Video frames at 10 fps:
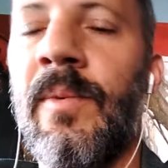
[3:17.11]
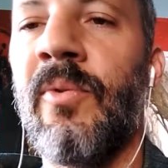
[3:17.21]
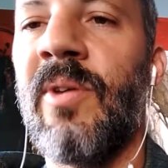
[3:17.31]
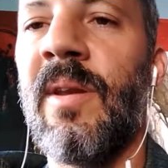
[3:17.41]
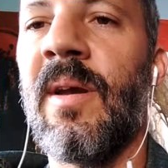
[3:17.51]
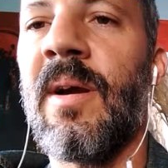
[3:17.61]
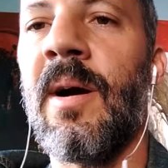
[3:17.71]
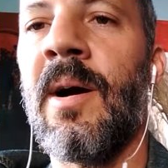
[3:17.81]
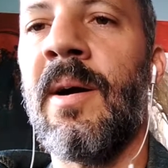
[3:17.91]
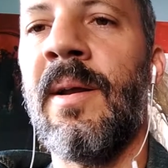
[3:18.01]
of say the
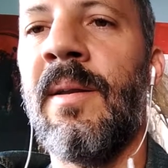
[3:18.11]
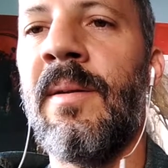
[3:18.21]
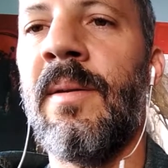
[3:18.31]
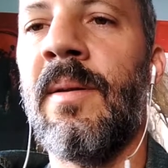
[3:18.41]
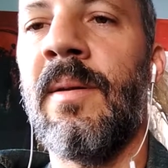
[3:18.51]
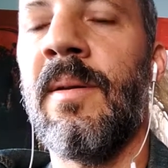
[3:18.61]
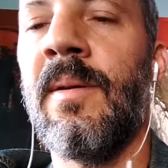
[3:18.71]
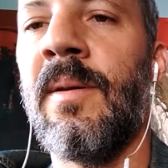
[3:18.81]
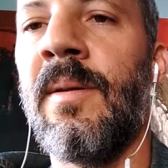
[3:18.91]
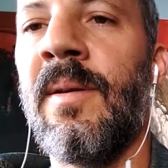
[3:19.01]
car, and
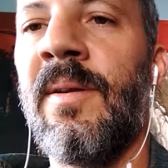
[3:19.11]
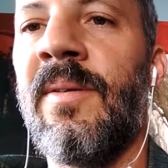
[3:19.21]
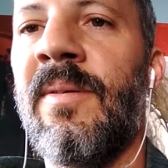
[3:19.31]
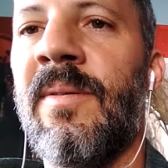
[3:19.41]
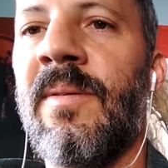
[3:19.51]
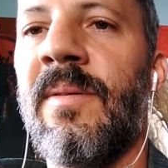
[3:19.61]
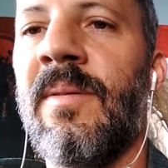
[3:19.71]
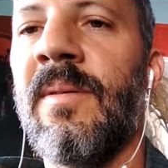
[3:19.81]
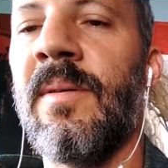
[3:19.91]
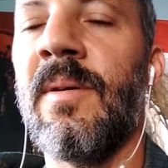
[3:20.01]

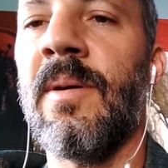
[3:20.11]
this